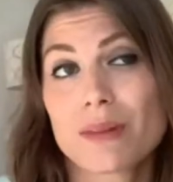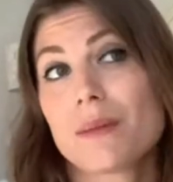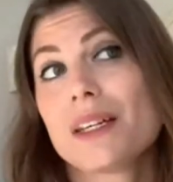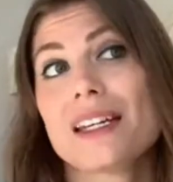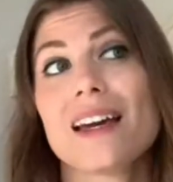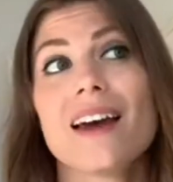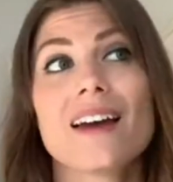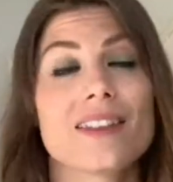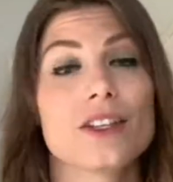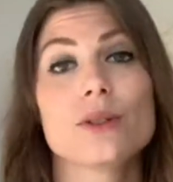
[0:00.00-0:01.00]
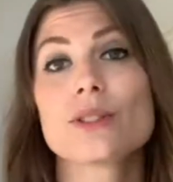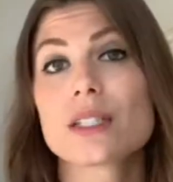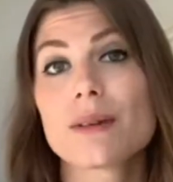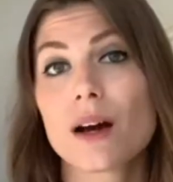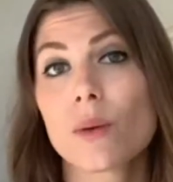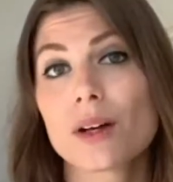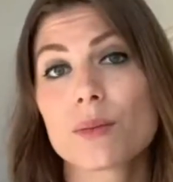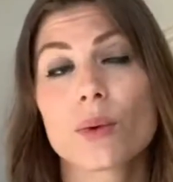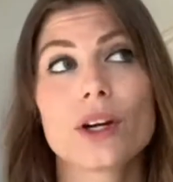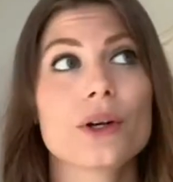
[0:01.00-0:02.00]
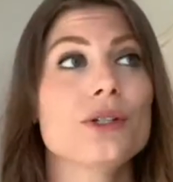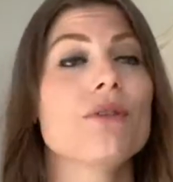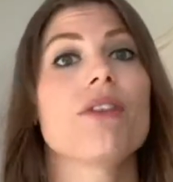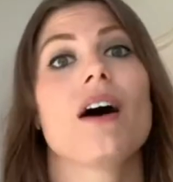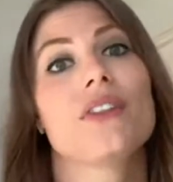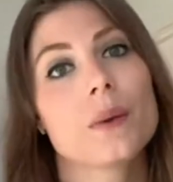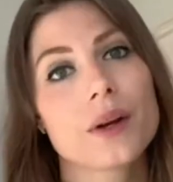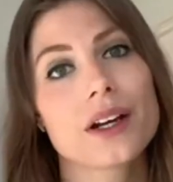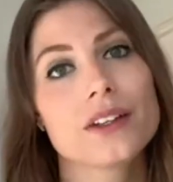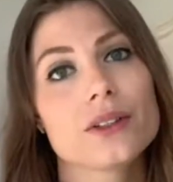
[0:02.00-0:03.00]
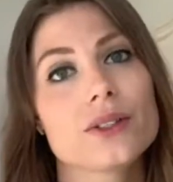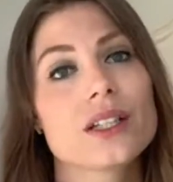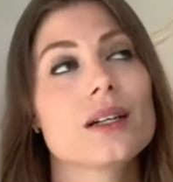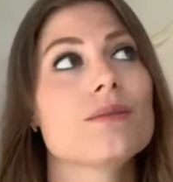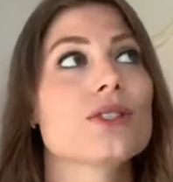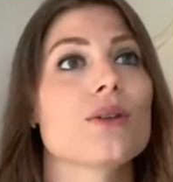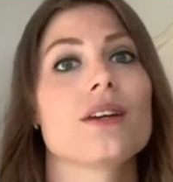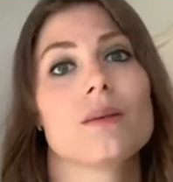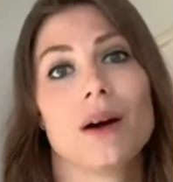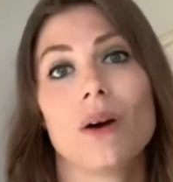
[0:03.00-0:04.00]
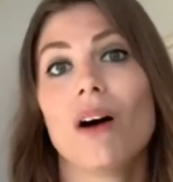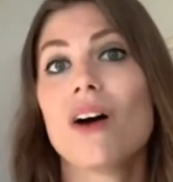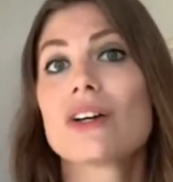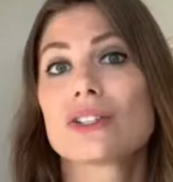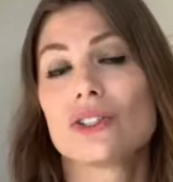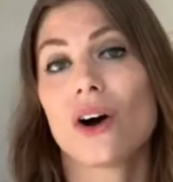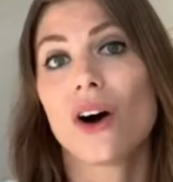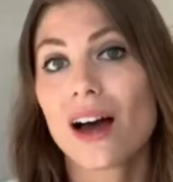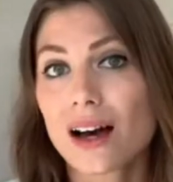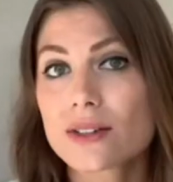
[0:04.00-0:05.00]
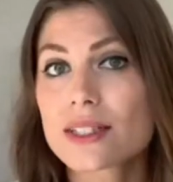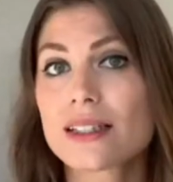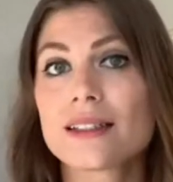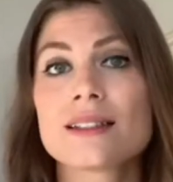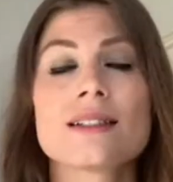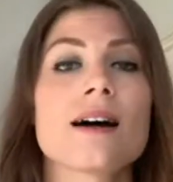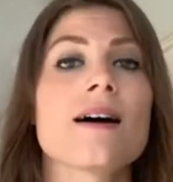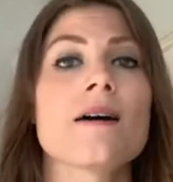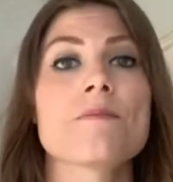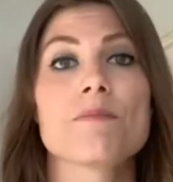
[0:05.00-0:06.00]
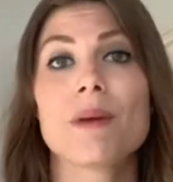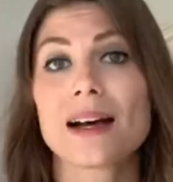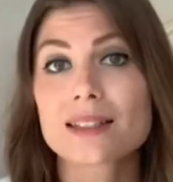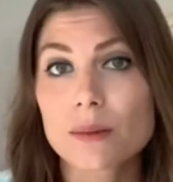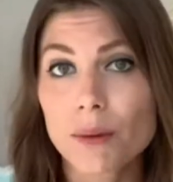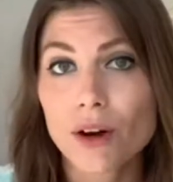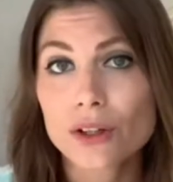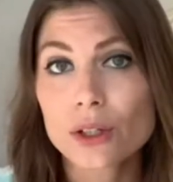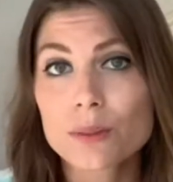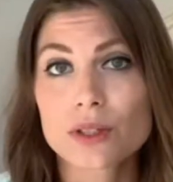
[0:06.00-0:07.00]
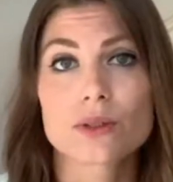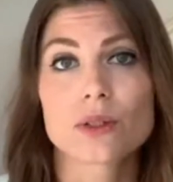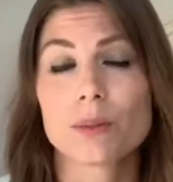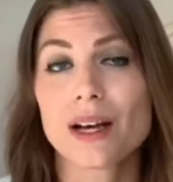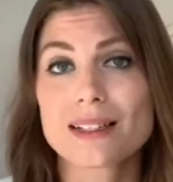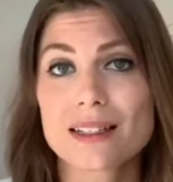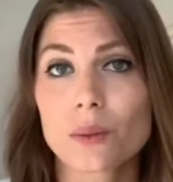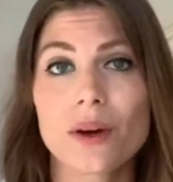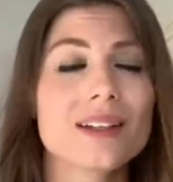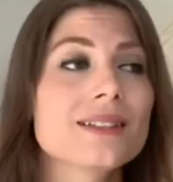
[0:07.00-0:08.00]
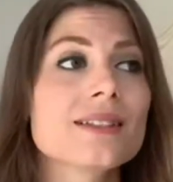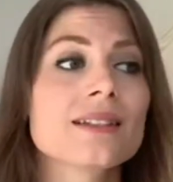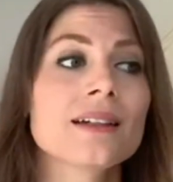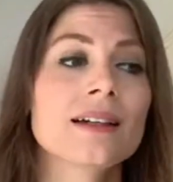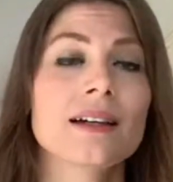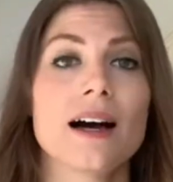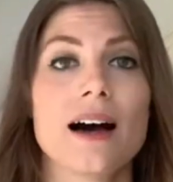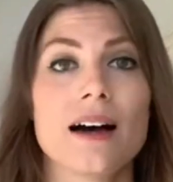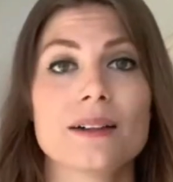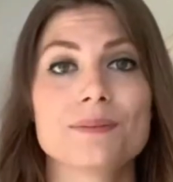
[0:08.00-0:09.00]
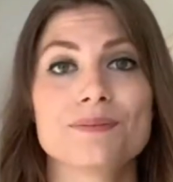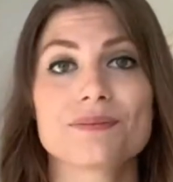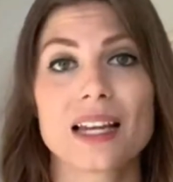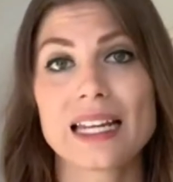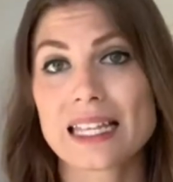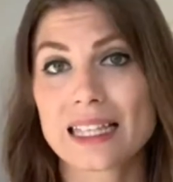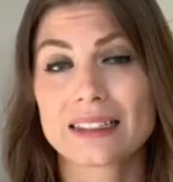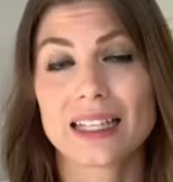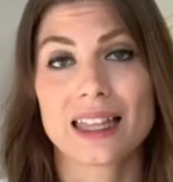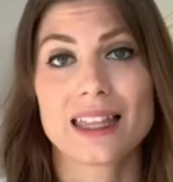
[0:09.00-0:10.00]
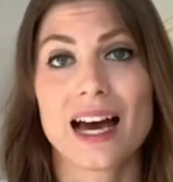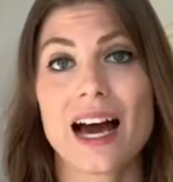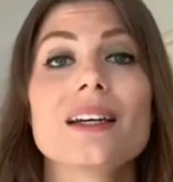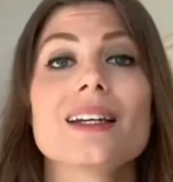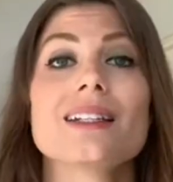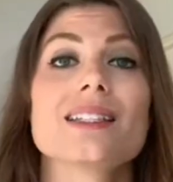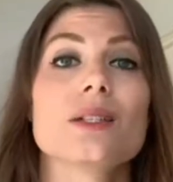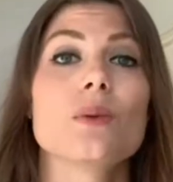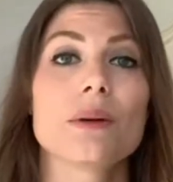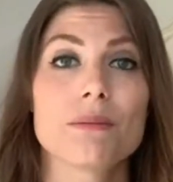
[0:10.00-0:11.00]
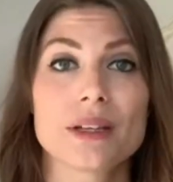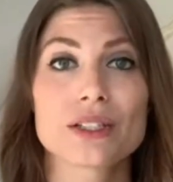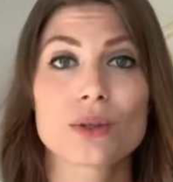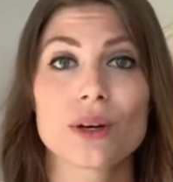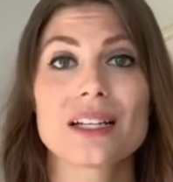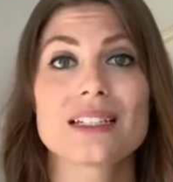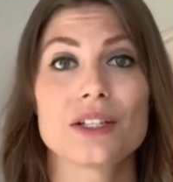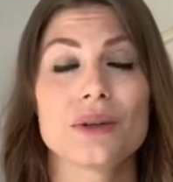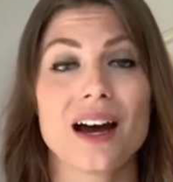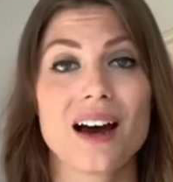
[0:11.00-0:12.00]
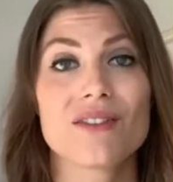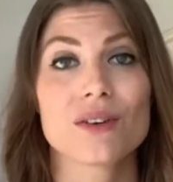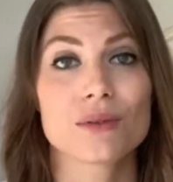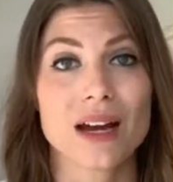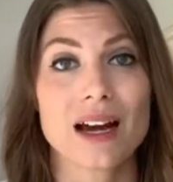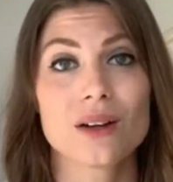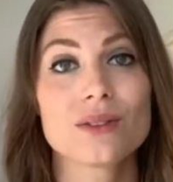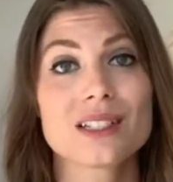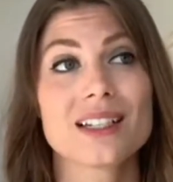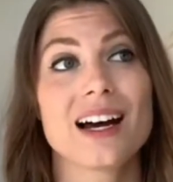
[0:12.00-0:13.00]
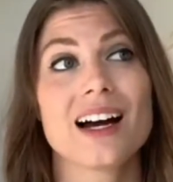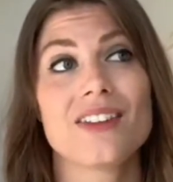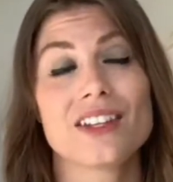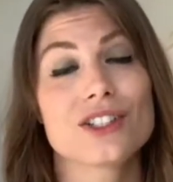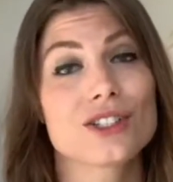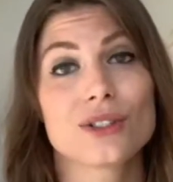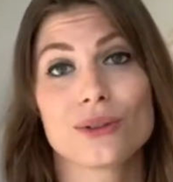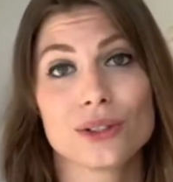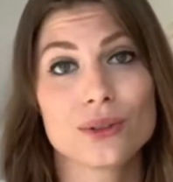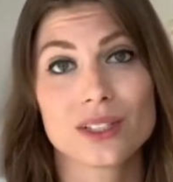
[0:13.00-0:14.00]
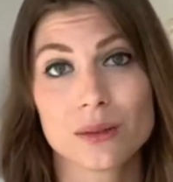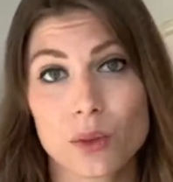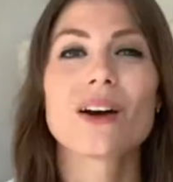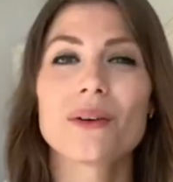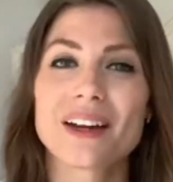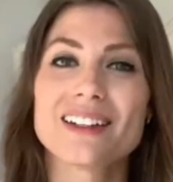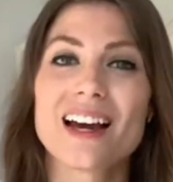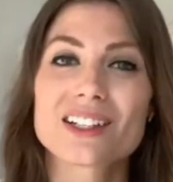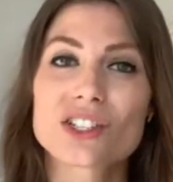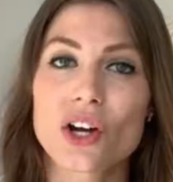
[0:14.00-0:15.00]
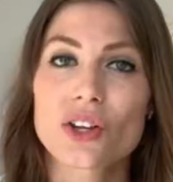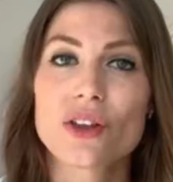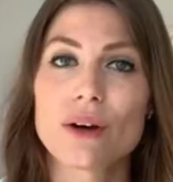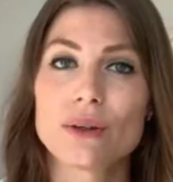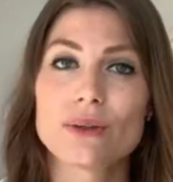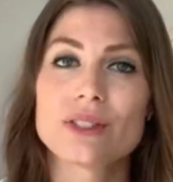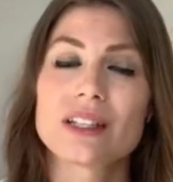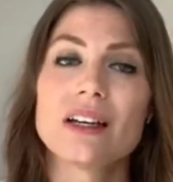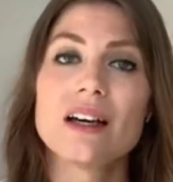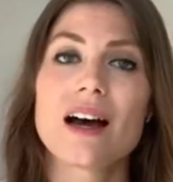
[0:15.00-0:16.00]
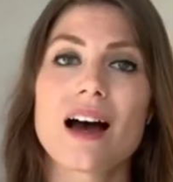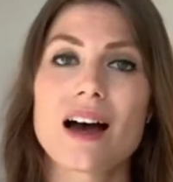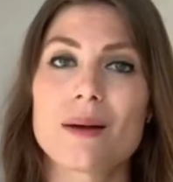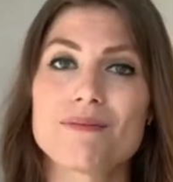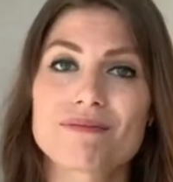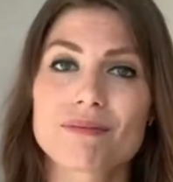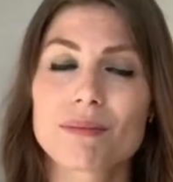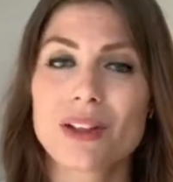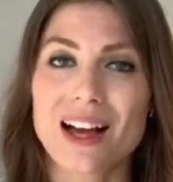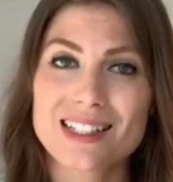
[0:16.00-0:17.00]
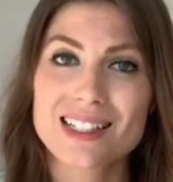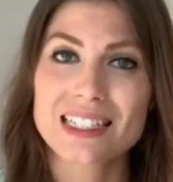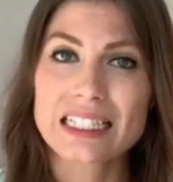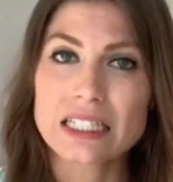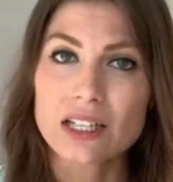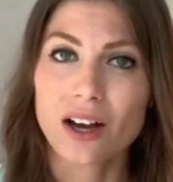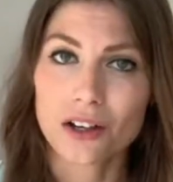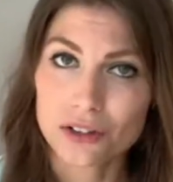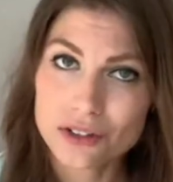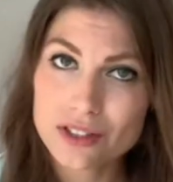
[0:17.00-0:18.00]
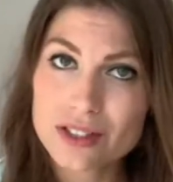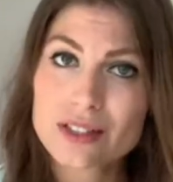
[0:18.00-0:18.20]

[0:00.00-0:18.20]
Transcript: Maybe they used them at one point or you thought they were gonna use them. So think about dollhouses, um, basketball hoops, those little plastic ones, um, anything like that. See what big toys that you have around that they just don't use anymore. Okay, next are those um, plasticky tunnels.